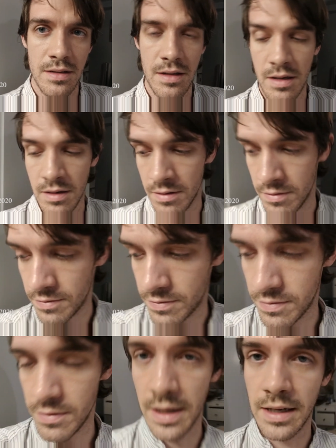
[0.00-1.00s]

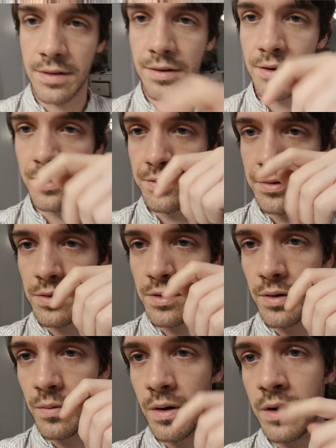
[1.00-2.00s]
of, like, you know,
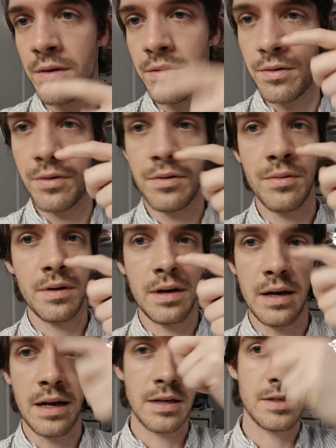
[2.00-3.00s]
squirting the water through and
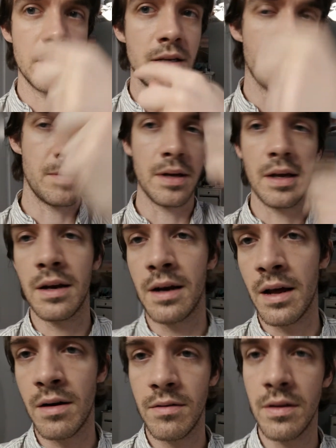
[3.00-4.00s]
then actually coming in and
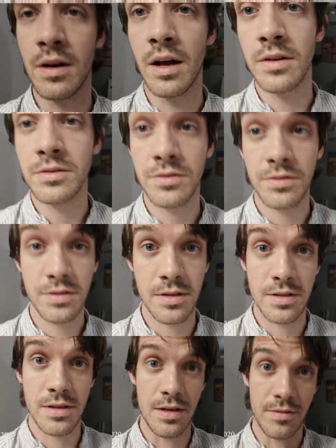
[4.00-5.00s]
out of the nostrils
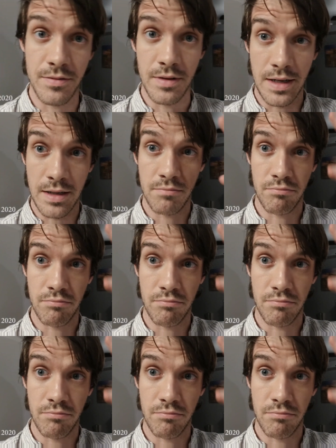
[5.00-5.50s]
instead of like